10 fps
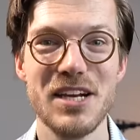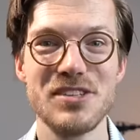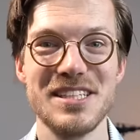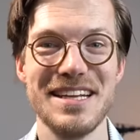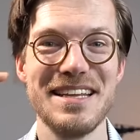
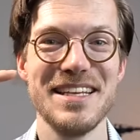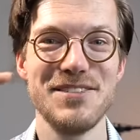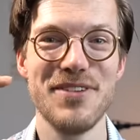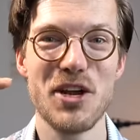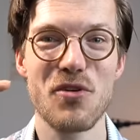interested in
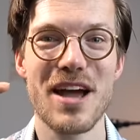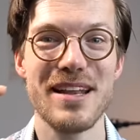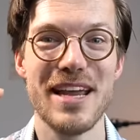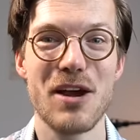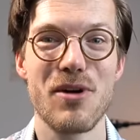this video
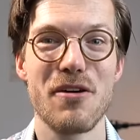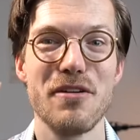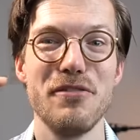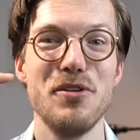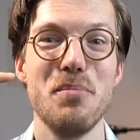right here where I
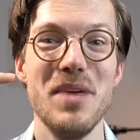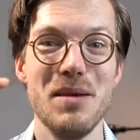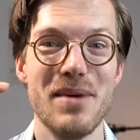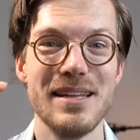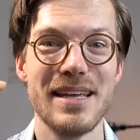review the
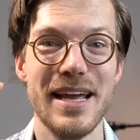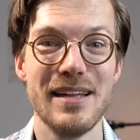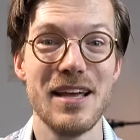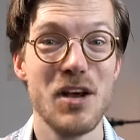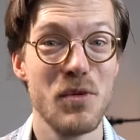Mi Band
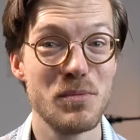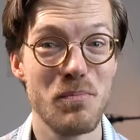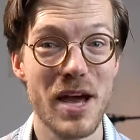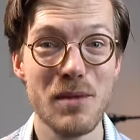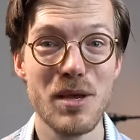8, which
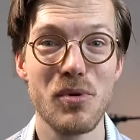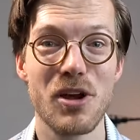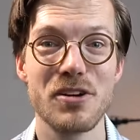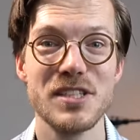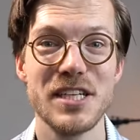many
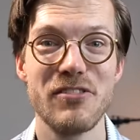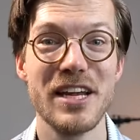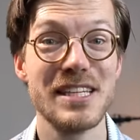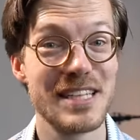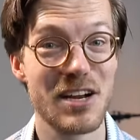people are
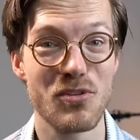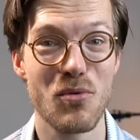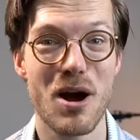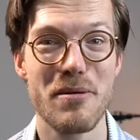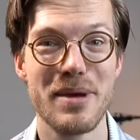considering instead of
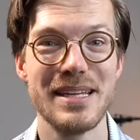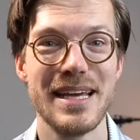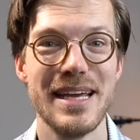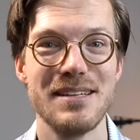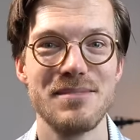the Huawei Band
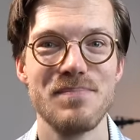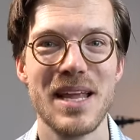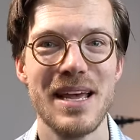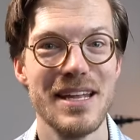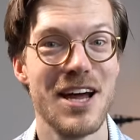8.
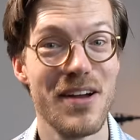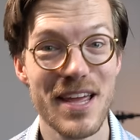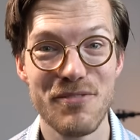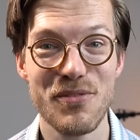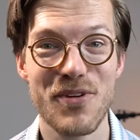Now,
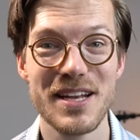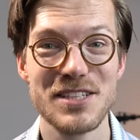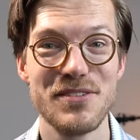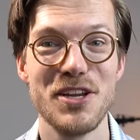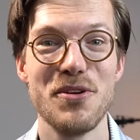if you find
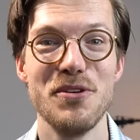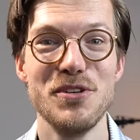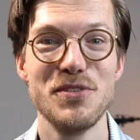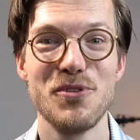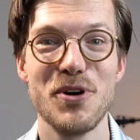this video
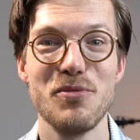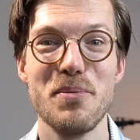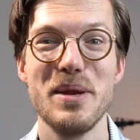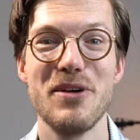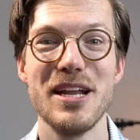useful, it
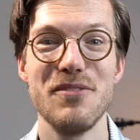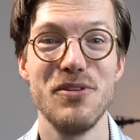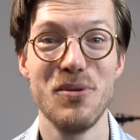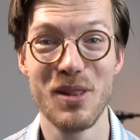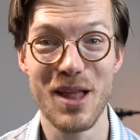would be great
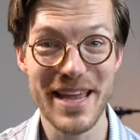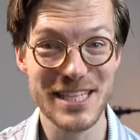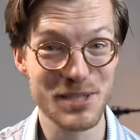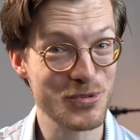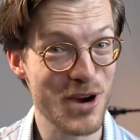if you
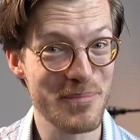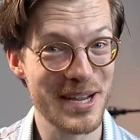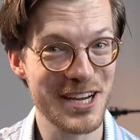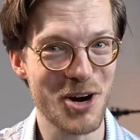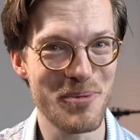like,
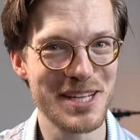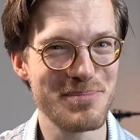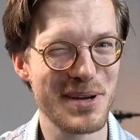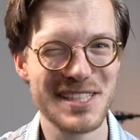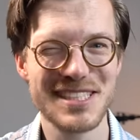subscribe, and
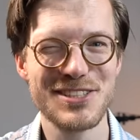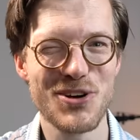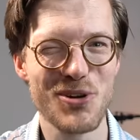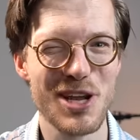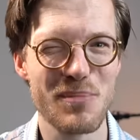comment, but this is
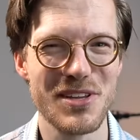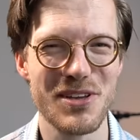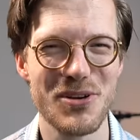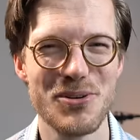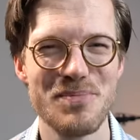totally up
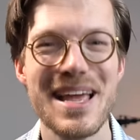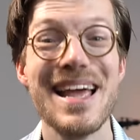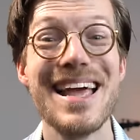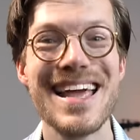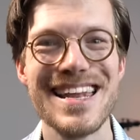to you.
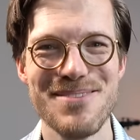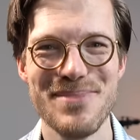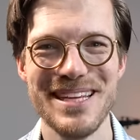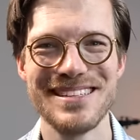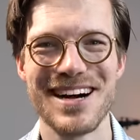In the
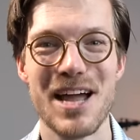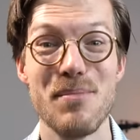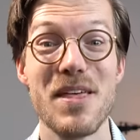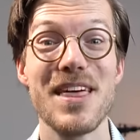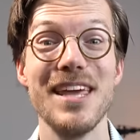
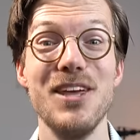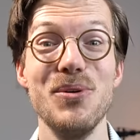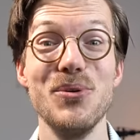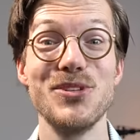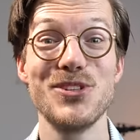meantime, thank
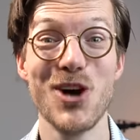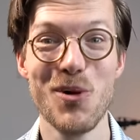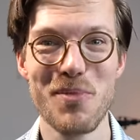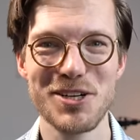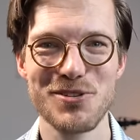you
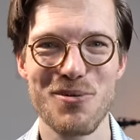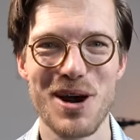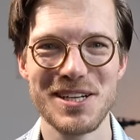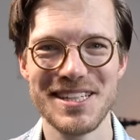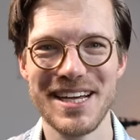so much for
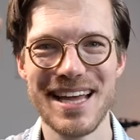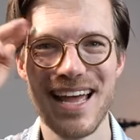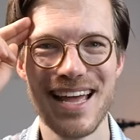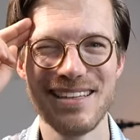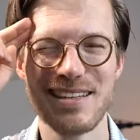watching,
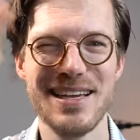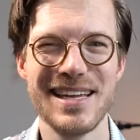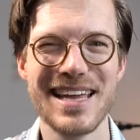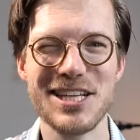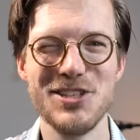and
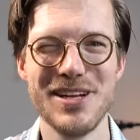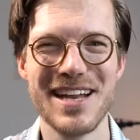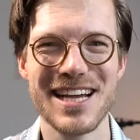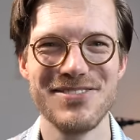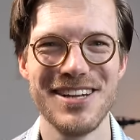catch you in
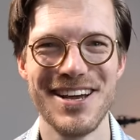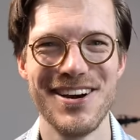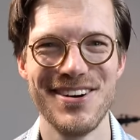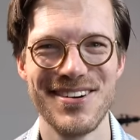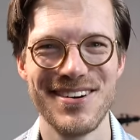the next
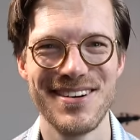video.